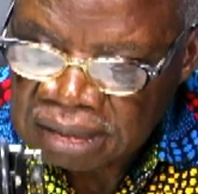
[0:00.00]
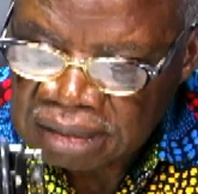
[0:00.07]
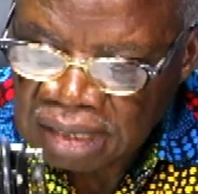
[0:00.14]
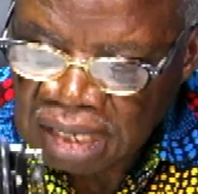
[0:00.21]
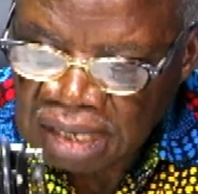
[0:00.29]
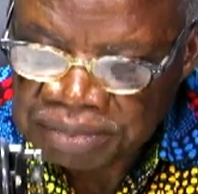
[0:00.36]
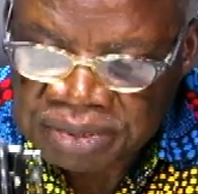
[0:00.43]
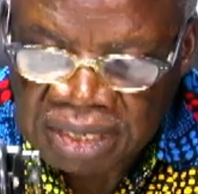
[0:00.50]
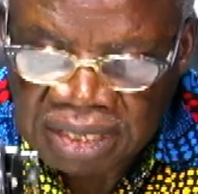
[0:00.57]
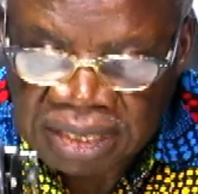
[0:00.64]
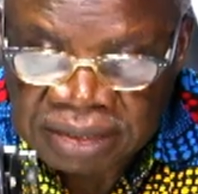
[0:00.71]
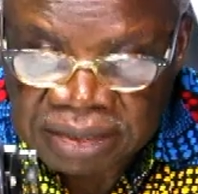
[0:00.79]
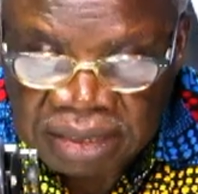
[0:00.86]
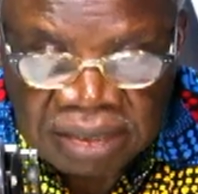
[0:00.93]
I'm said
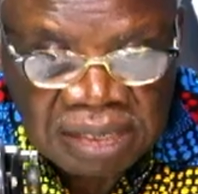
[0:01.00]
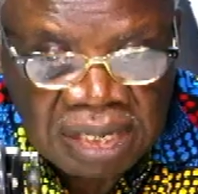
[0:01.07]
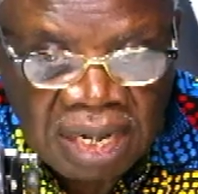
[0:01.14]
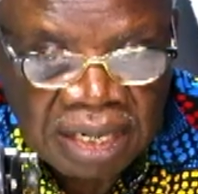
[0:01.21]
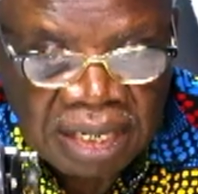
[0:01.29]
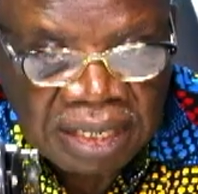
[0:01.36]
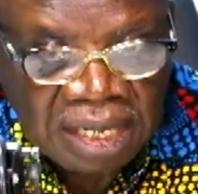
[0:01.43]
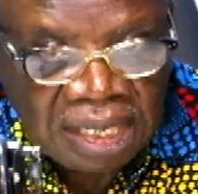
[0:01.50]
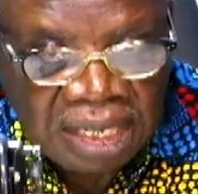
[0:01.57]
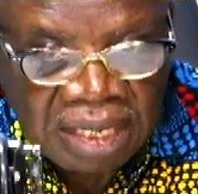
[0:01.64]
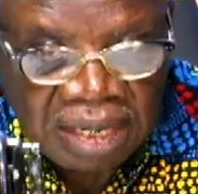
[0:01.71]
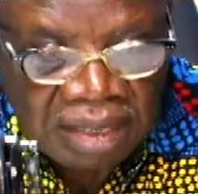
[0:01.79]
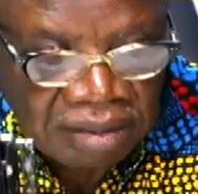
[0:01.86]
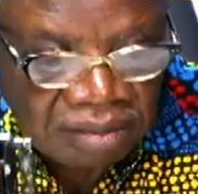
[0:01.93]
Nigeria,
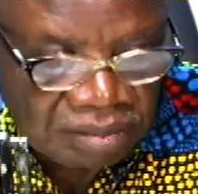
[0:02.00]
Nanka,